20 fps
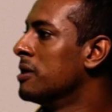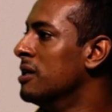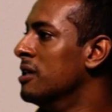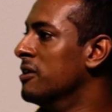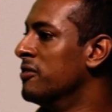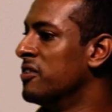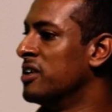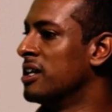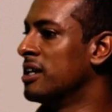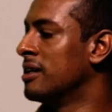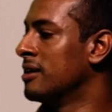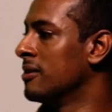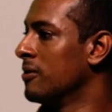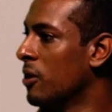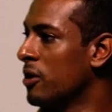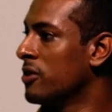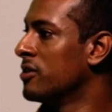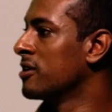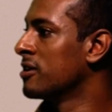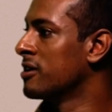living
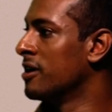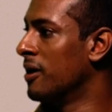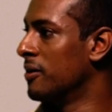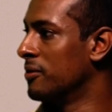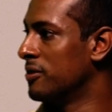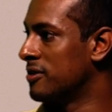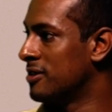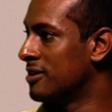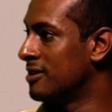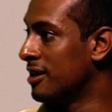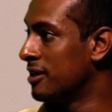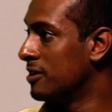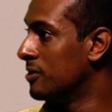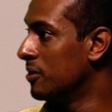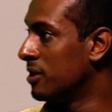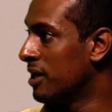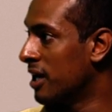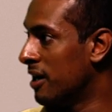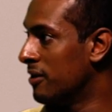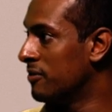on the ground, they
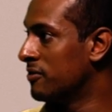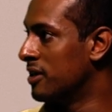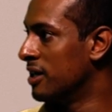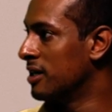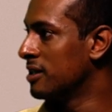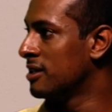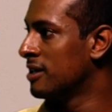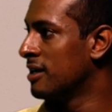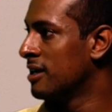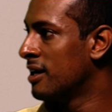don't have that.